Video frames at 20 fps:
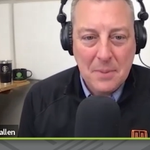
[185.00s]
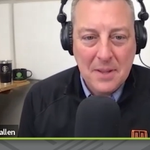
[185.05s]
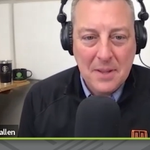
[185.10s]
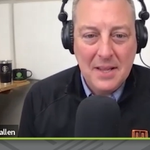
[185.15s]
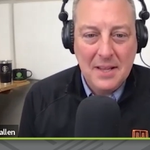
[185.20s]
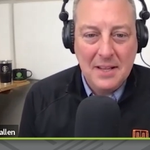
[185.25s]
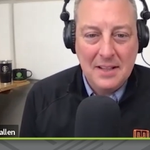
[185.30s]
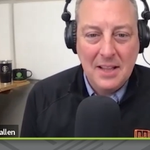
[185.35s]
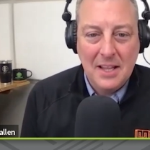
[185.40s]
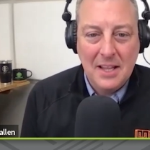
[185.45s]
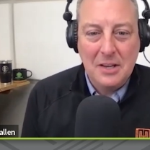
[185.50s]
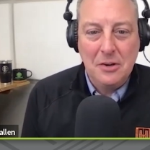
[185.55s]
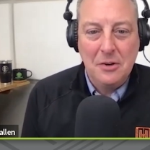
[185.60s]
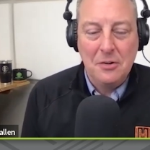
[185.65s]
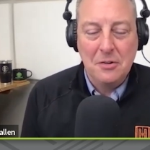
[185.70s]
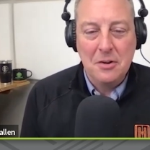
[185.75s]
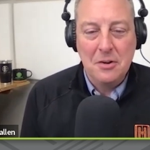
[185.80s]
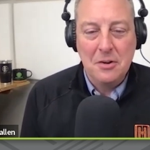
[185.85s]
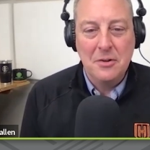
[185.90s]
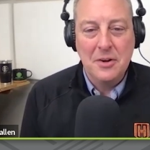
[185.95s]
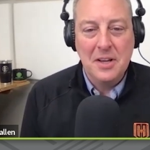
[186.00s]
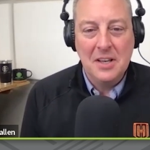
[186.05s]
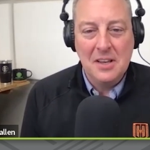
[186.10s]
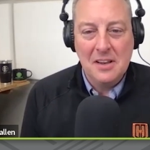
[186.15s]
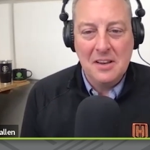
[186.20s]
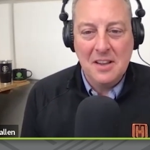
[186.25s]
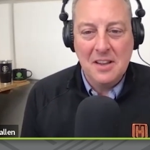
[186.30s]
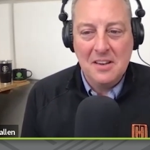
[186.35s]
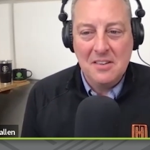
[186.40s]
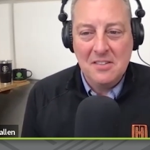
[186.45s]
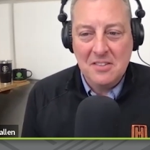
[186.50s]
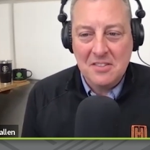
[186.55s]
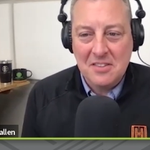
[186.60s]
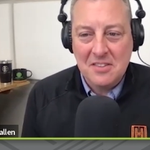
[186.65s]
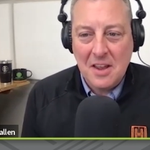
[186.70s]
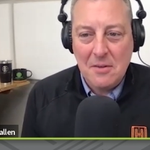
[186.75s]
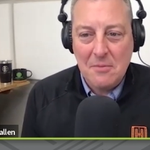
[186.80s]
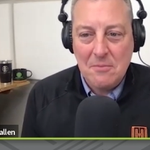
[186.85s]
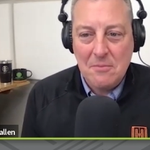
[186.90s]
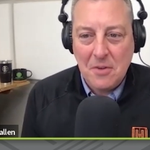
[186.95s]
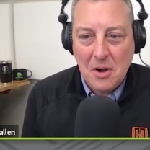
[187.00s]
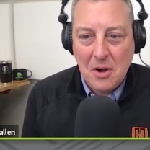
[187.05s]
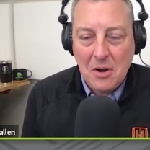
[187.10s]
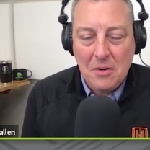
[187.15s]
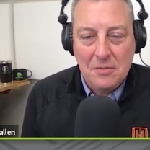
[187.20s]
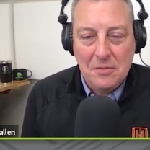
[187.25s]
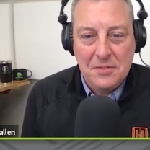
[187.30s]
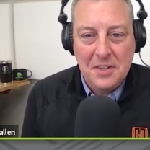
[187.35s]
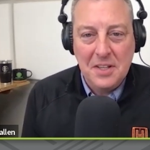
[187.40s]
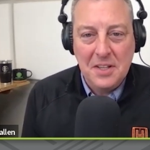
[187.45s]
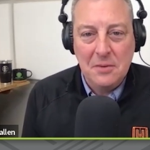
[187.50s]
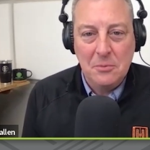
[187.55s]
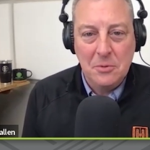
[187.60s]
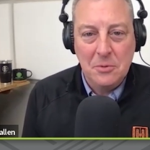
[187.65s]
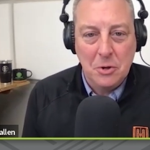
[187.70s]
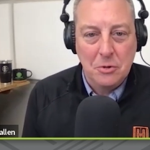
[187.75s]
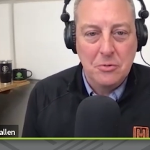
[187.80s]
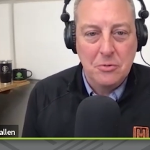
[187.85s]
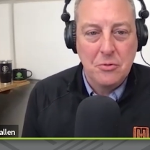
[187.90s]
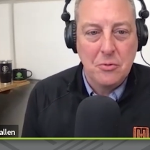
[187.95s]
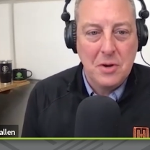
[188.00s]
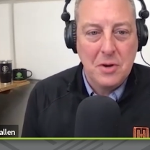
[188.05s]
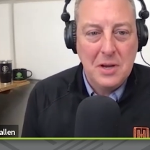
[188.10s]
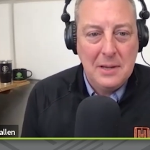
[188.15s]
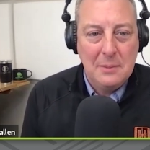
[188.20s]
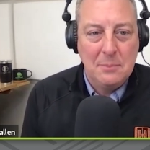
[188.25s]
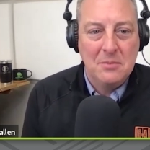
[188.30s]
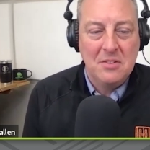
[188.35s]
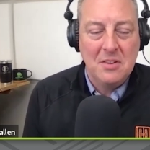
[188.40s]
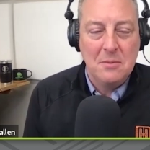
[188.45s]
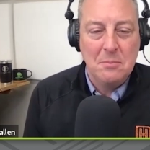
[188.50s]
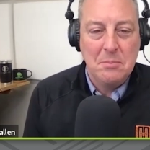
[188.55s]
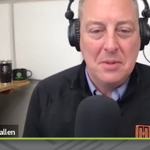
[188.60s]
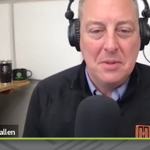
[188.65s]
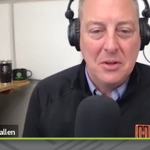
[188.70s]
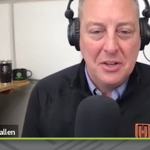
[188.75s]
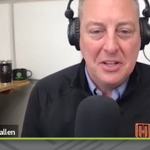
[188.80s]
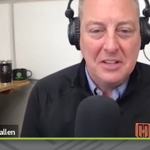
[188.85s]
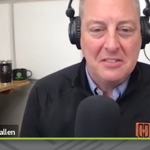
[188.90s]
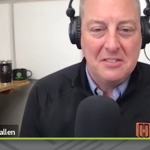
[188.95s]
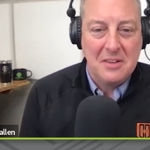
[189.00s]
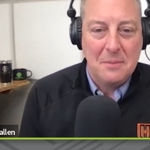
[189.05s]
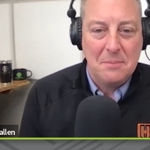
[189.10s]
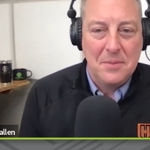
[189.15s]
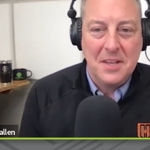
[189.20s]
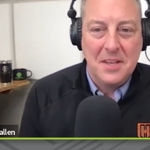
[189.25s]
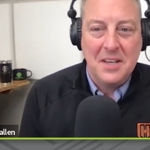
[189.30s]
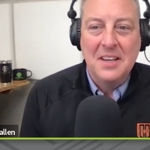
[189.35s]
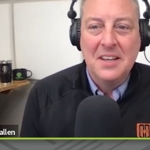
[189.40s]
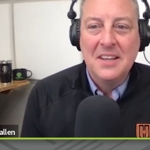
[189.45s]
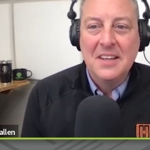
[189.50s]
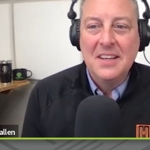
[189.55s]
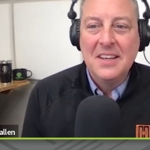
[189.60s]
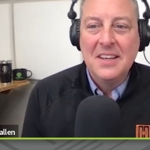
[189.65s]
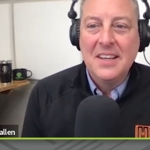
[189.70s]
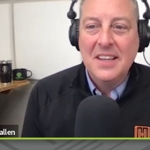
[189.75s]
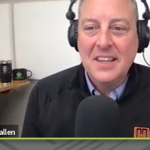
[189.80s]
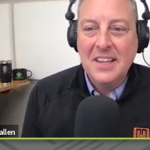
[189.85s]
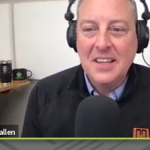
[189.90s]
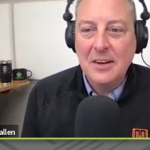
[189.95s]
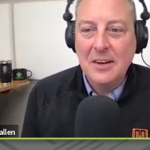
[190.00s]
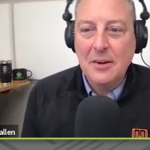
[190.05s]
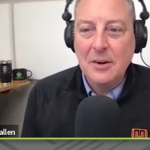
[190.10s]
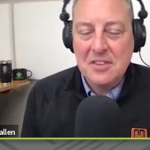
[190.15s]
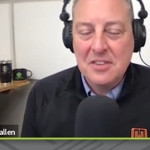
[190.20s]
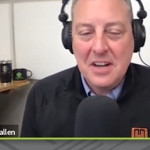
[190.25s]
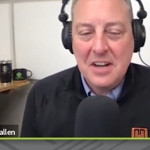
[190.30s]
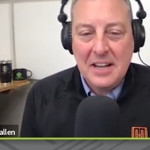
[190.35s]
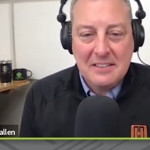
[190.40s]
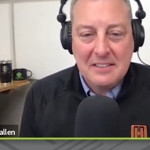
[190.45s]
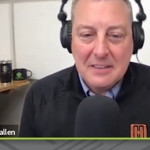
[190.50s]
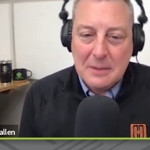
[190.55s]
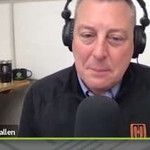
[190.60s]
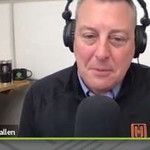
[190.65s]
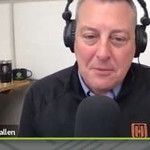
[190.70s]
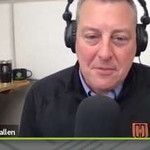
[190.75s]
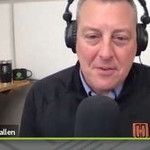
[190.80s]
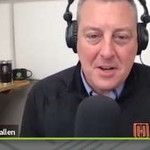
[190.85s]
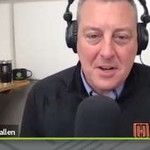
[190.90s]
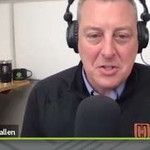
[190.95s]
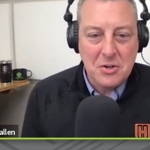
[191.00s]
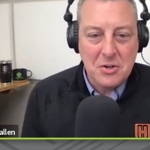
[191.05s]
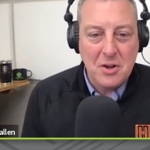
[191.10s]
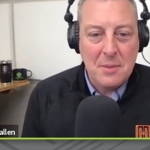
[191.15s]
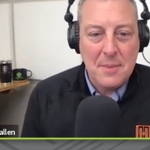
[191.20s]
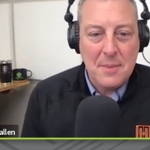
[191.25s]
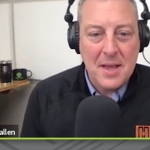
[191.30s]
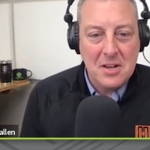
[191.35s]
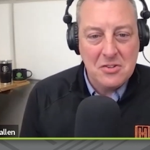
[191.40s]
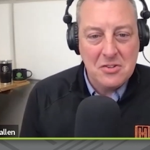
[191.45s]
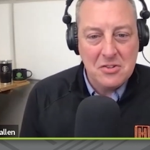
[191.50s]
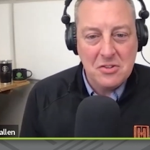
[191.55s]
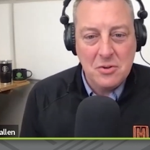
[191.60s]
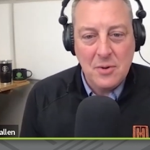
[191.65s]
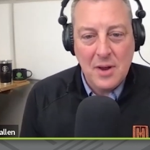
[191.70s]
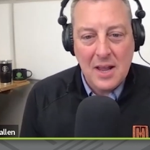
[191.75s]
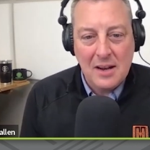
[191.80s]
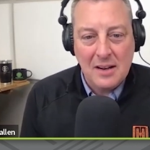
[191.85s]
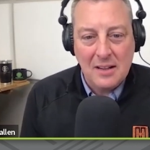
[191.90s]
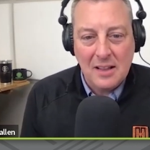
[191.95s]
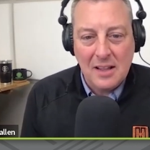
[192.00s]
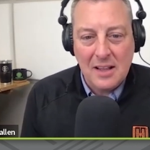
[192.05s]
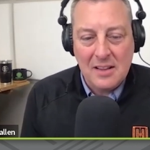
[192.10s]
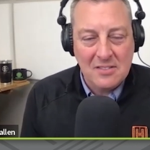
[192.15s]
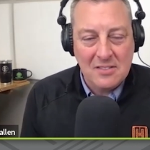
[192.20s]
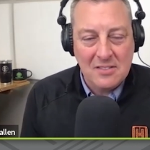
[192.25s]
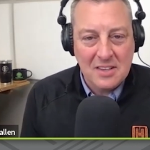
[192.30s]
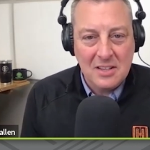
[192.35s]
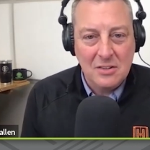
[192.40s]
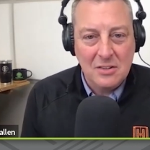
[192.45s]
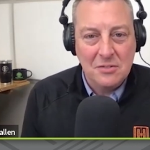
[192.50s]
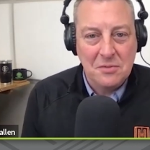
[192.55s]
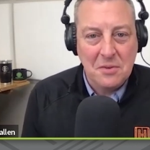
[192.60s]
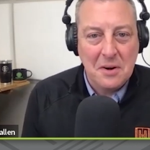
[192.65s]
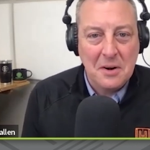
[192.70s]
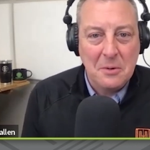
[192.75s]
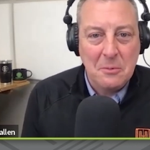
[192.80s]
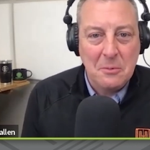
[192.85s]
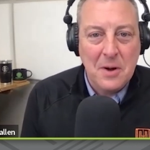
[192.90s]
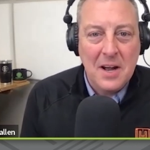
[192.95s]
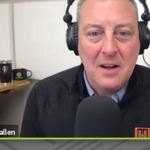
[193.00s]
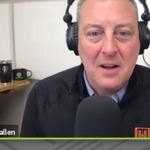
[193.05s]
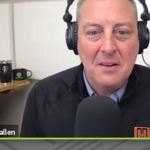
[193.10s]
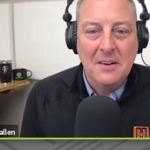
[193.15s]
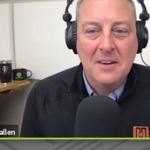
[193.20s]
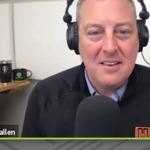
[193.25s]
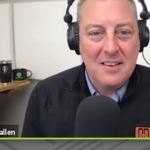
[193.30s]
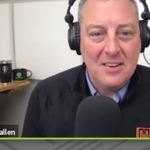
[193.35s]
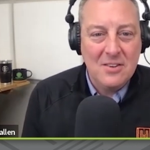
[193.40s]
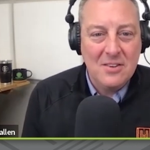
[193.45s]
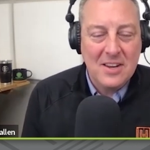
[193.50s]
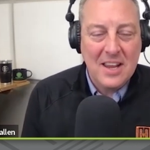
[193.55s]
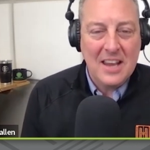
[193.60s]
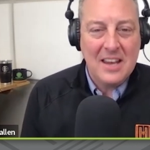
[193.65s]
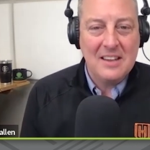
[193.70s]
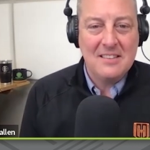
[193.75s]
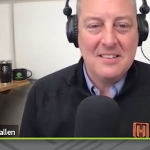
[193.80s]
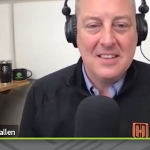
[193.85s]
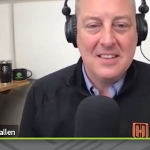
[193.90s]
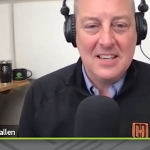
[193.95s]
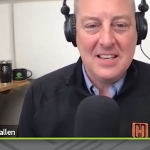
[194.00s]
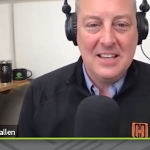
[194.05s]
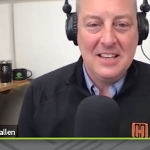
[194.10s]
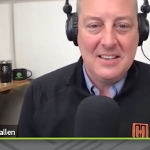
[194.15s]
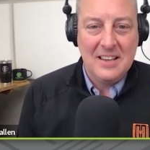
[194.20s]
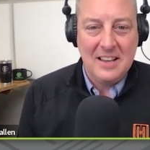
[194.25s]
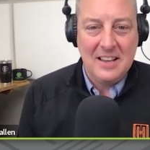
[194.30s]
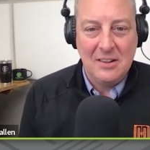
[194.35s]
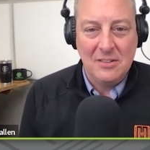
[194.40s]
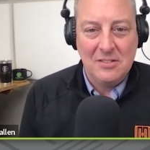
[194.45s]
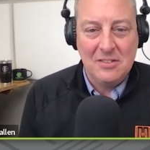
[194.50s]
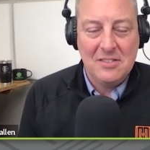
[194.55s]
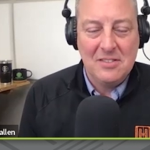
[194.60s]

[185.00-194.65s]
big like you're doing, and, and just get involved in your dreams and building something. You know, as an I T professional, I imagine you analyze deals very well. You get into the details.